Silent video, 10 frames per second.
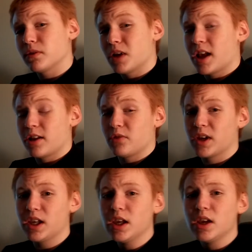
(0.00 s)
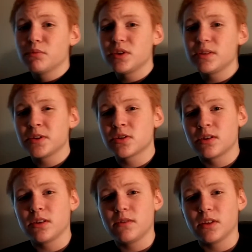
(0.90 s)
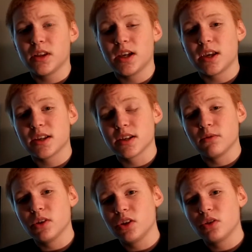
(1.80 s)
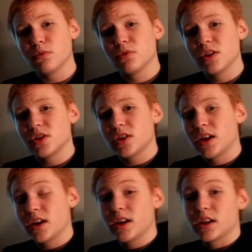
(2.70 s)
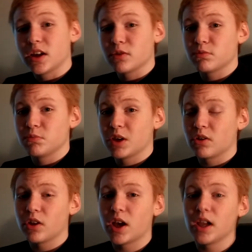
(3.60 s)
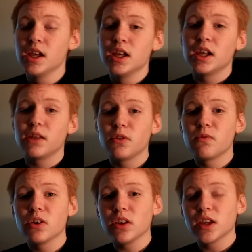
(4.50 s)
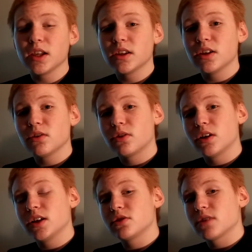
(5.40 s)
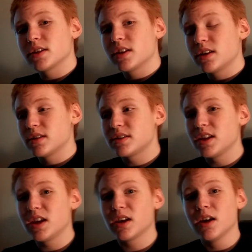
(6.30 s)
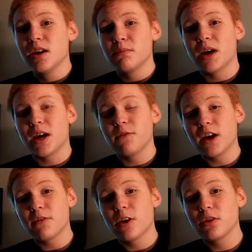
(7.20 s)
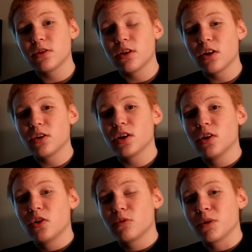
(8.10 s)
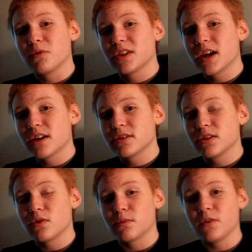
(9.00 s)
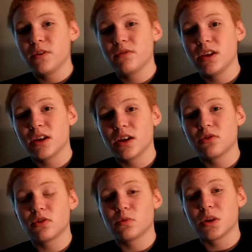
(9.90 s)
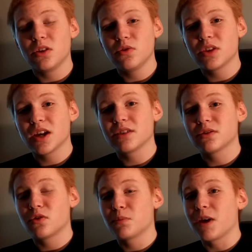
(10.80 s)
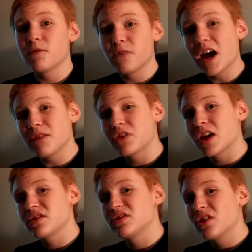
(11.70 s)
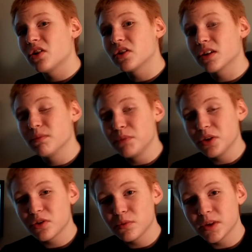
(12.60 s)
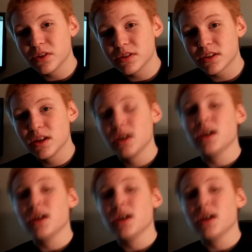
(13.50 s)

in any way, please be sure to leave a like, as I really do appreciate it and it helps me out a lot. And if you really liked it or are interested in seeing my $500 or my $1,000 or my $1,500 or my $2,000 or my $5,000 computer builds,